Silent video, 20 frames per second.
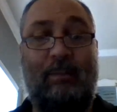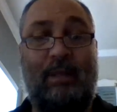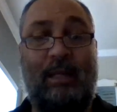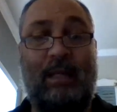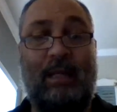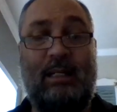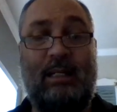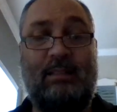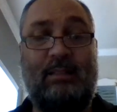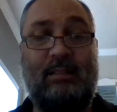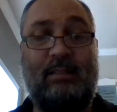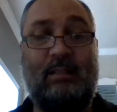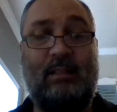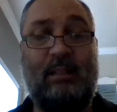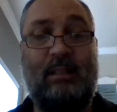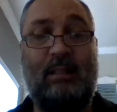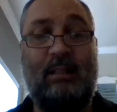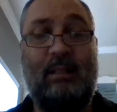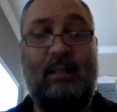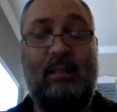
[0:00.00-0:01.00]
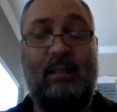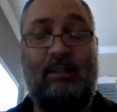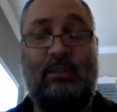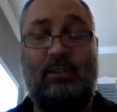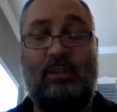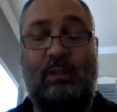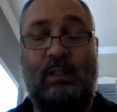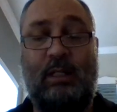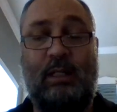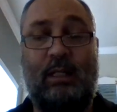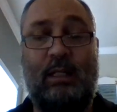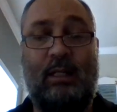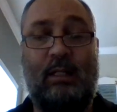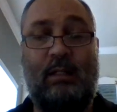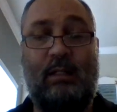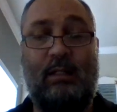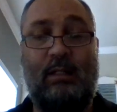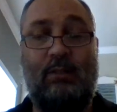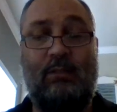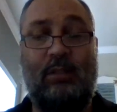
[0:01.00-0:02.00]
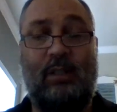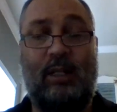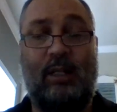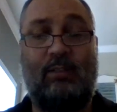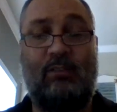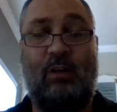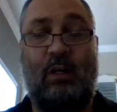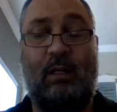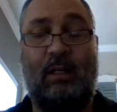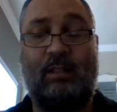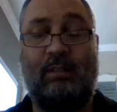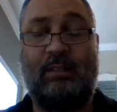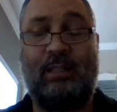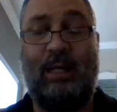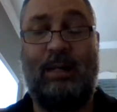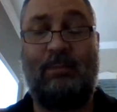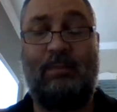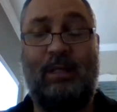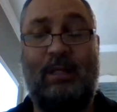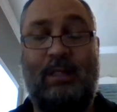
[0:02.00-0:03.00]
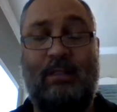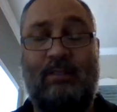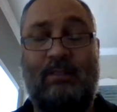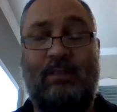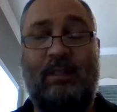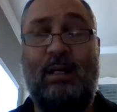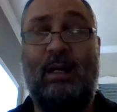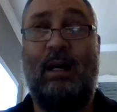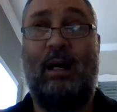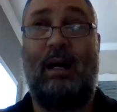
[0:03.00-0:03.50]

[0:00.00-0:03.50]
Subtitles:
kits that you can get, those electronic snap kits.